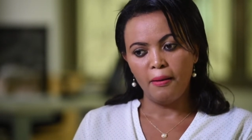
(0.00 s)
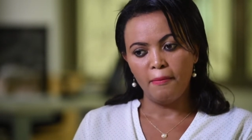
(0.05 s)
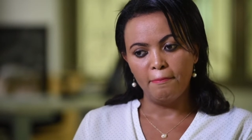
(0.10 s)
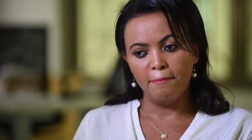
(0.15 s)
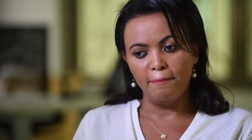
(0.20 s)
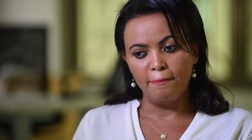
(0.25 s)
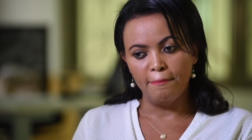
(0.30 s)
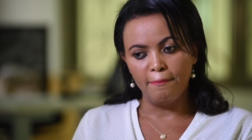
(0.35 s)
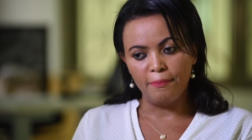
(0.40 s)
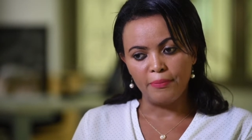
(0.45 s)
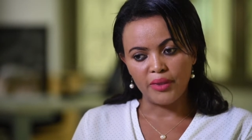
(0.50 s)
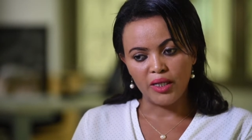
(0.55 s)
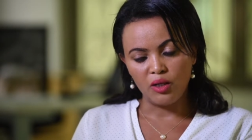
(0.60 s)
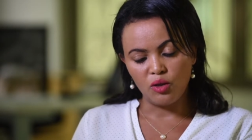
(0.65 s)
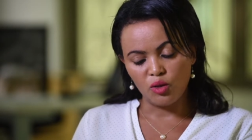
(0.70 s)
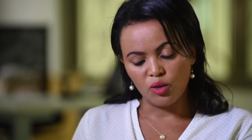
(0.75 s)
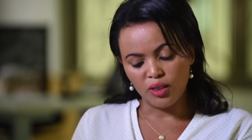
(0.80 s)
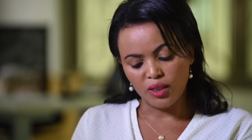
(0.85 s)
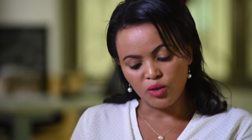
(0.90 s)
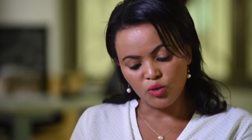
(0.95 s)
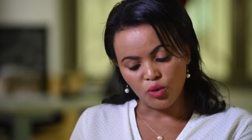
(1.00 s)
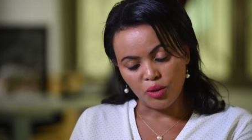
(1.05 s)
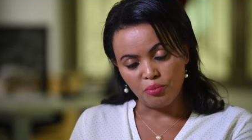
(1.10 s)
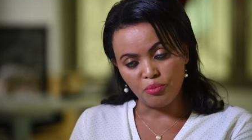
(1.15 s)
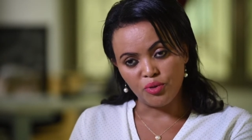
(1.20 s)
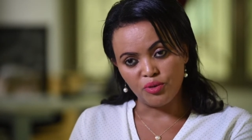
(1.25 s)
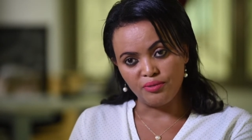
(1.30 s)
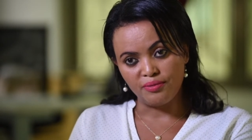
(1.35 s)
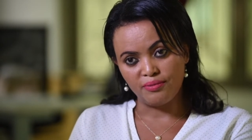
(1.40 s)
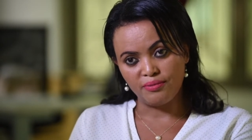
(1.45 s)
In order to
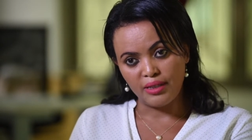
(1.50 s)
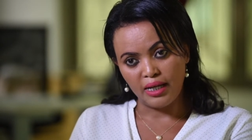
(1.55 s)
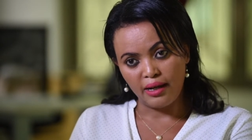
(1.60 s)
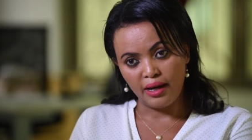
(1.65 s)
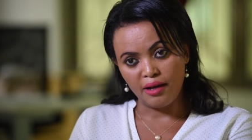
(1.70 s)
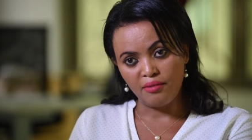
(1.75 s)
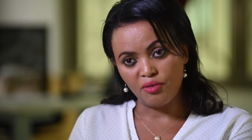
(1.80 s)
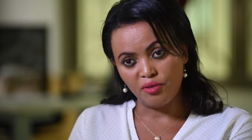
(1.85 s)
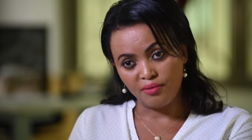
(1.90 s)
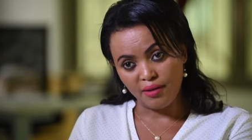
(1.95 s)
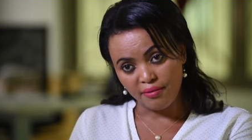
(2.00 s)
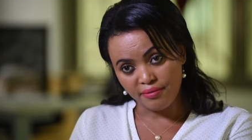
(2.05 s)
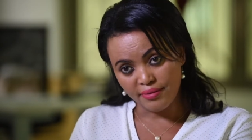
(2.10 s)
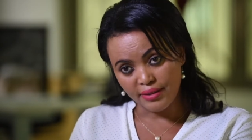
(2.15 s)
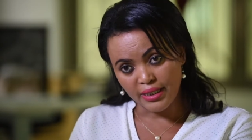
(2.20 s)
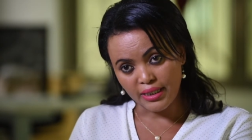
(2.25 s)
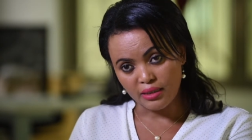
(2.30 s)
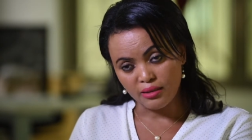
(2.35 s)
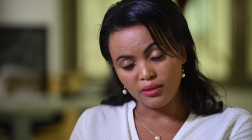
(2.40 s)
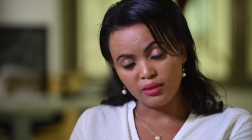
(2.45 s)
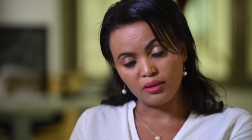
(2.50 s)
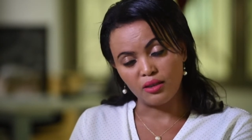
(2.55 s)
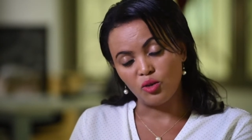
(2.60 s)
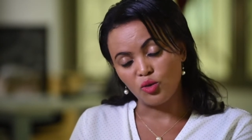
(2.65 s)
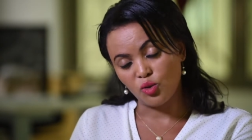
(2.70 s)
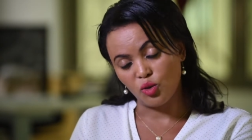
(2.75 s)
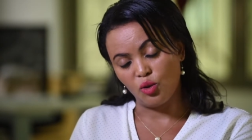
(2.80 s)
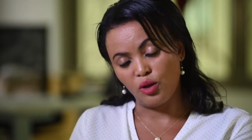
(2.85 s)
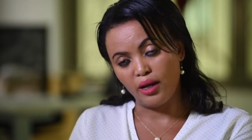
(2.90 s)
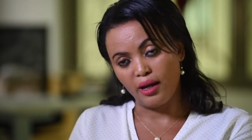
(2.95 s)
improve the life of Africans,
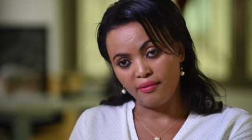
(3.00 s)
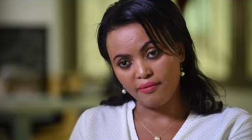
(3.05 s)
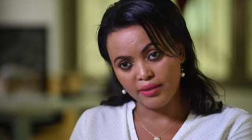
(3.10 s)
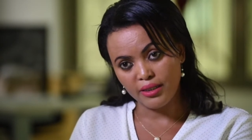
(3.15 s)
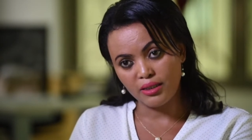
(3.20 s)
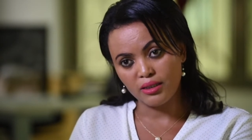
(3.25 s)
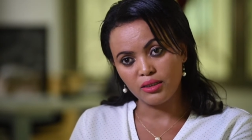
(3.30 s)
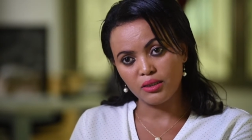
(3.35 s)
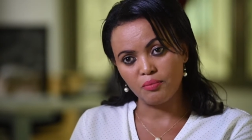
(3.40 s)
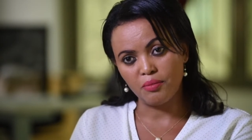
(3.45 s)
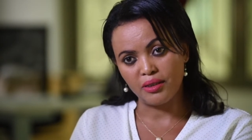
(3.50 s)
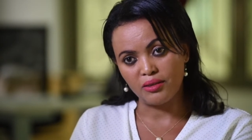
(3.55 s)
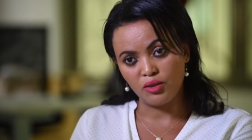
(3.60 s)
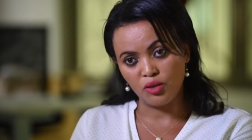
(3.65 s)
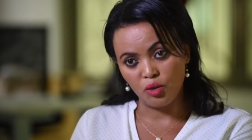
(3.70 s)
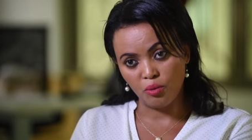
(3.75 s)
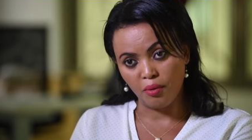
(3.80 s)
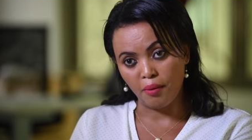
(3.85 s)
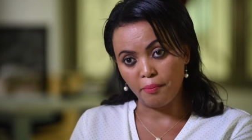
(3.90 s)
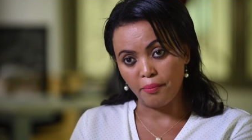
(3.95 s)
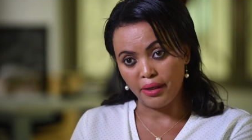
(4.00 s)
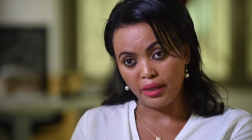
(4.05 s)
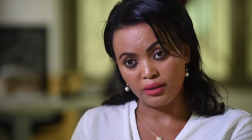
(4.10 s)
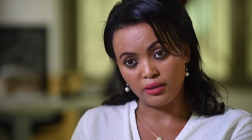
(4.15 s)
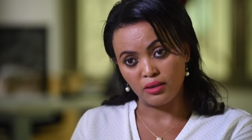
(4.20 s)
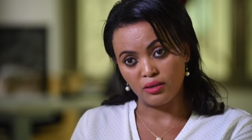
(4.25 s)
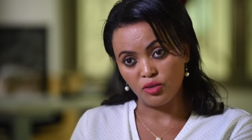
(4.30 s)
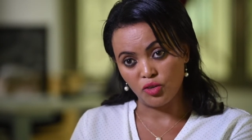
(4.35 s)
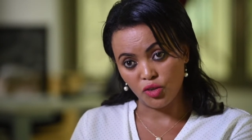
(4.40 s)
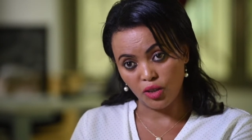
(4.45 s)
not only Africans, but human
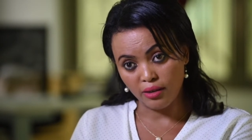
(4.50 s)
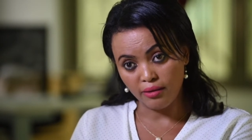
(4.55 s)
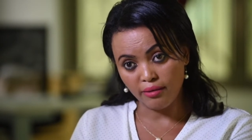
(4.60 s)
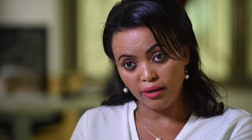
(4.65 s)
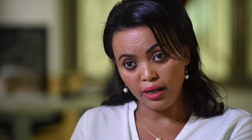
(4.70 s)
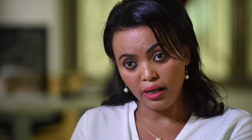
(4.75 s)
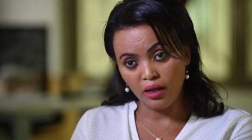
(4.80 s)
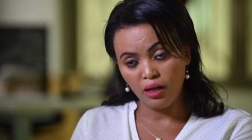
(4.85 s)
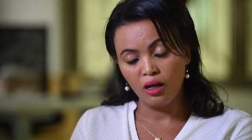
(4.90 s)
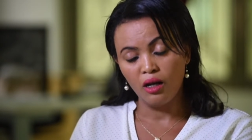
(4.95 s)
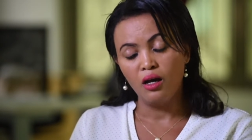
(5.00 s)
beings in general,